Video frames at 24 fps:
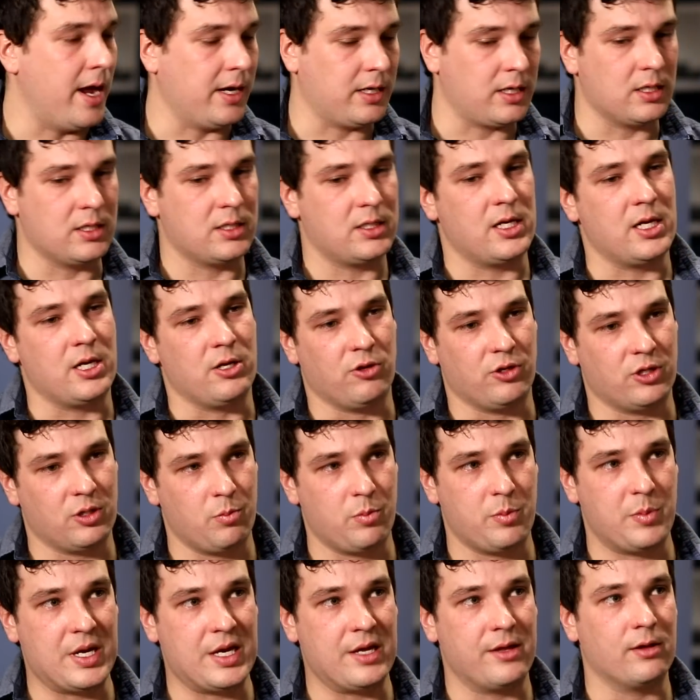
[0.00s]
and continue to
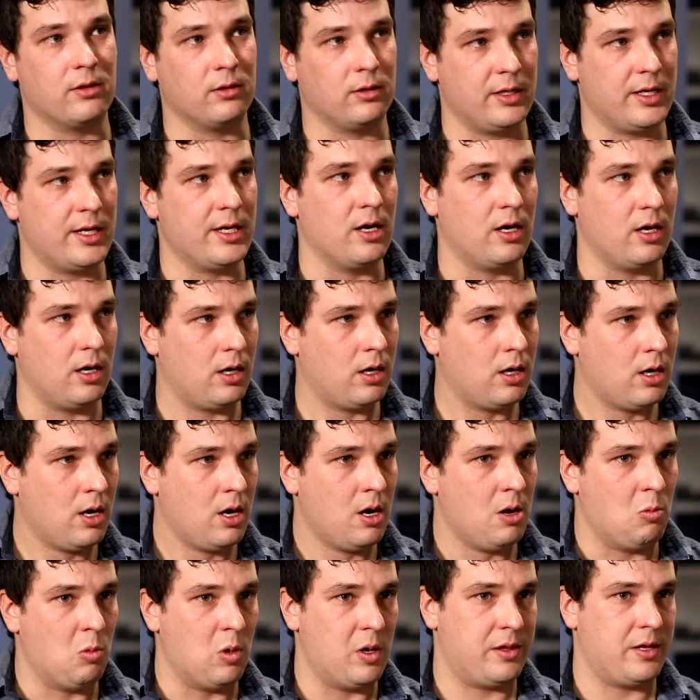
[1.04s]
be the leader
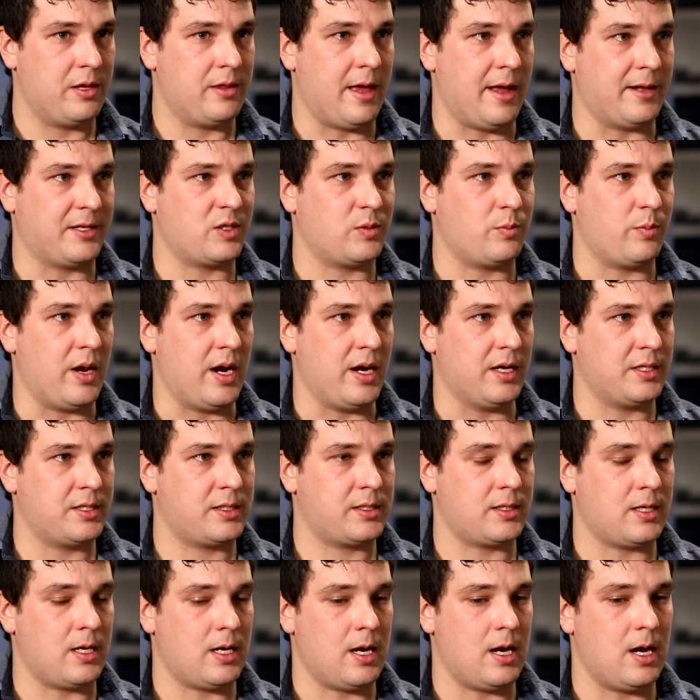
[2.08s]
within that
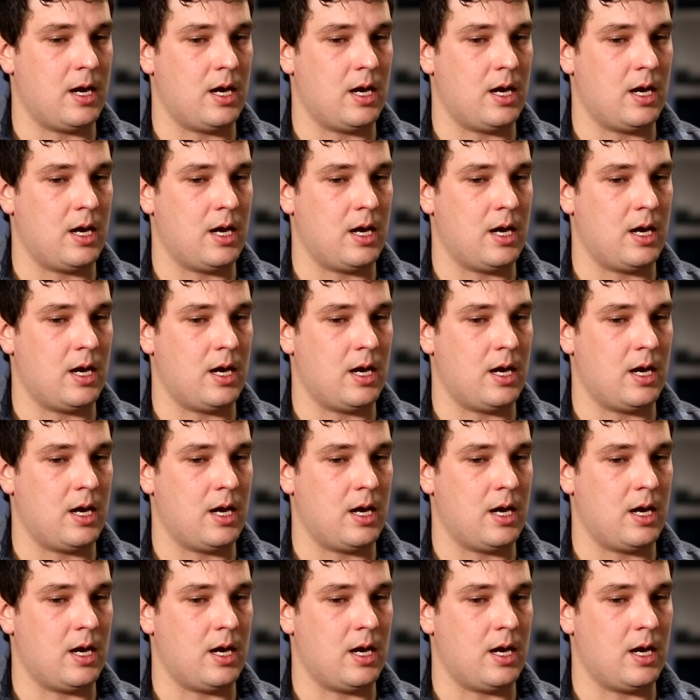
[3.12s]
space